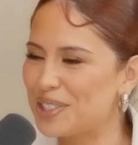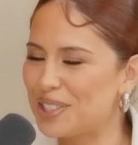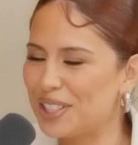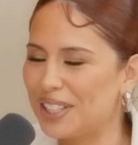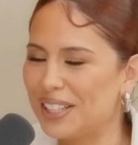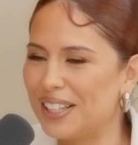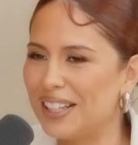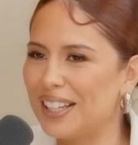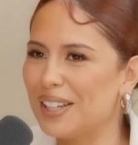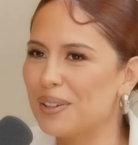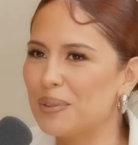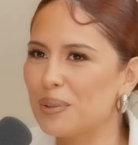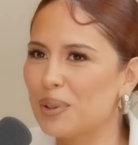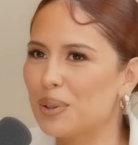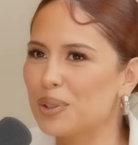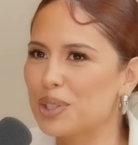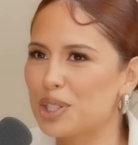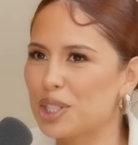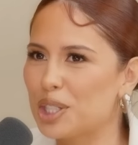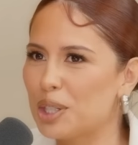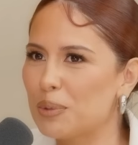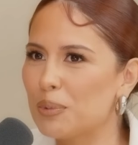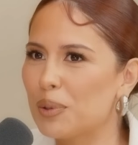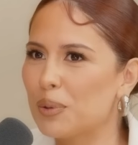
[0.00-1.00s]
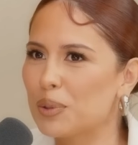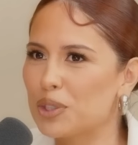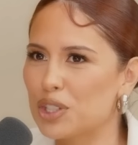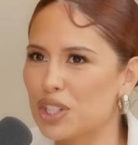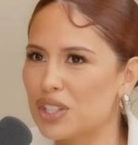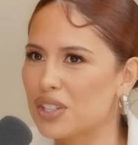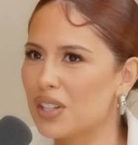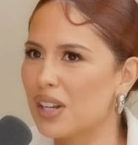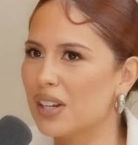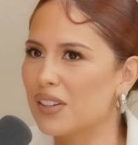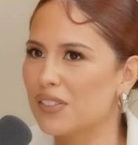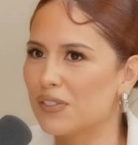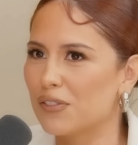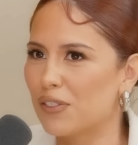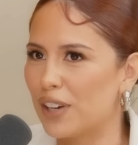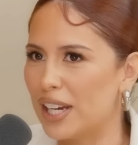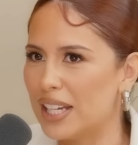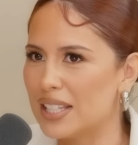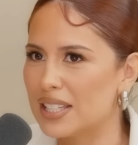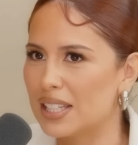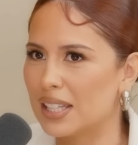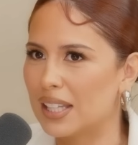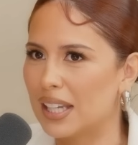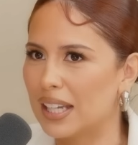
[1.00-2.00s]
She's not
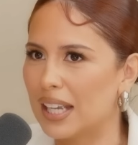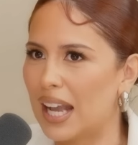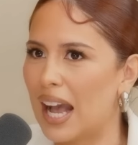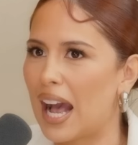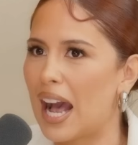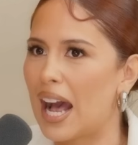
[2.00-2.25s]
afraid to like